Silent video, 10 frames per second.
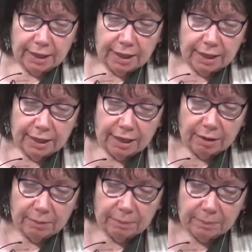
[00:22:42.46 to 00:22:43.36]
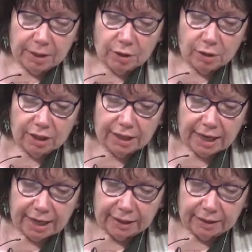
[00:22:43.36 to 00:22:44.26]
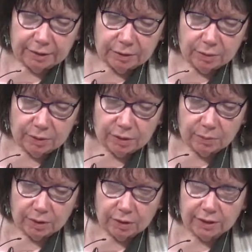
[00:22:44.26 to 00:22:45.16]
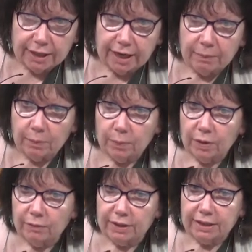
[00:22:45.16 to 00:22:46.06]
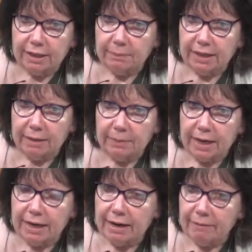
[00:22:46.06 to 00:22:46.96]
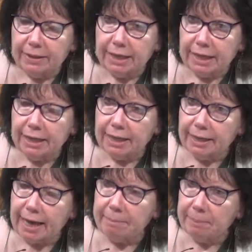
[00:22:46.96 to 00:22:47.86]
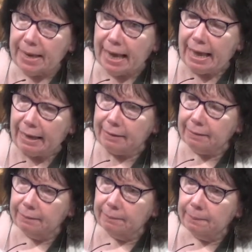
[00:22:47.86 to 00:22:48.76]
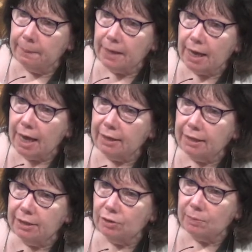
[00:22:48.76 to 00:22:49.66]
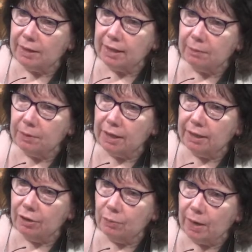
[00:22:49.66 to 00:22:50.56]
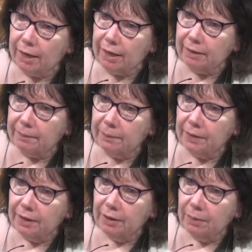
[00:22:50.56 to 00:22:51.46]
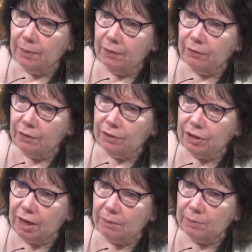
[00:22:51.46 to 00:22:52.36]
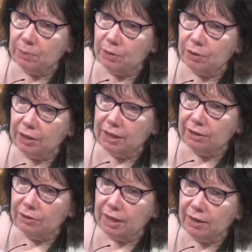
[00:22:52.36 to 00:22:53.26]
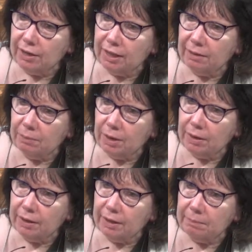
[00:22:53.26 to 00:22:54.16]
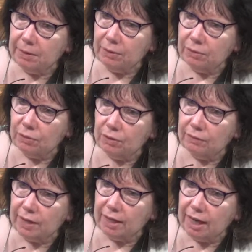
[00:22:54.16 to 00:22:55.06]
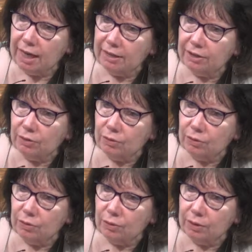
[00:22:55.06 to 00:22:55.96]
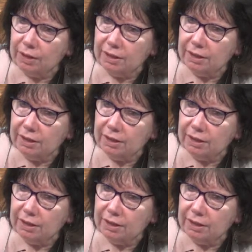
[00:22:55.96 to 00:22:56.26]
Now, my girl Annette who was the one who said, I would have written something down, but I'd never done anything that bad. I teased her about that when I did her wedding. When her first child was born, her kids are now, I think, probably in middle school, if not high school, her oldest.